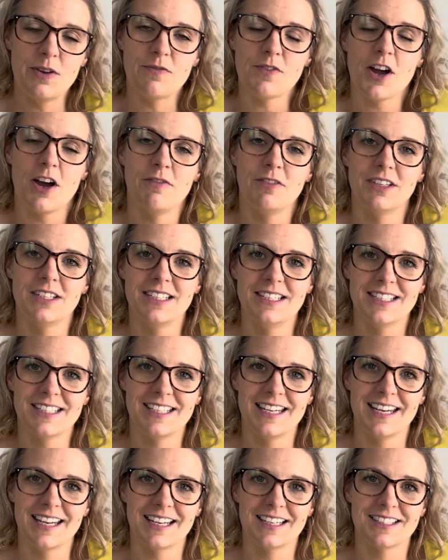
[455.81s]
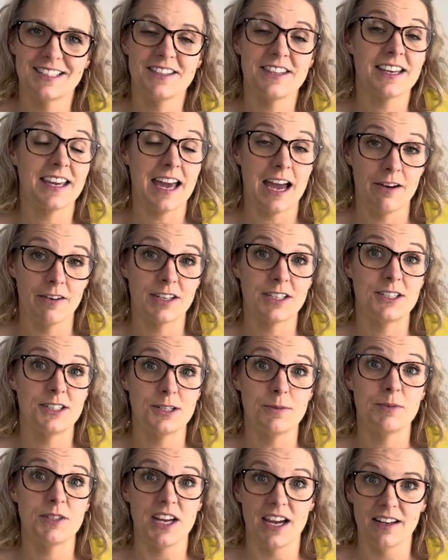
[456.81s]
covered in six, the character's
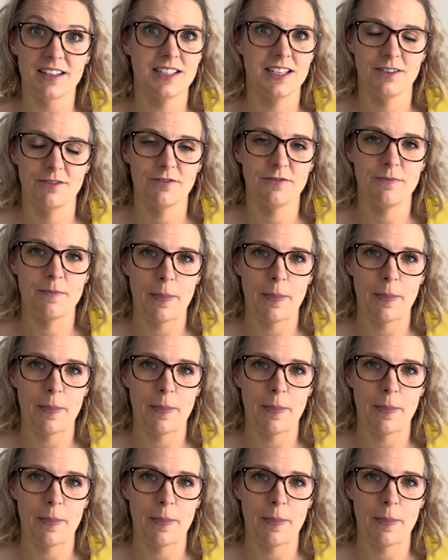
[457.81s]
objective.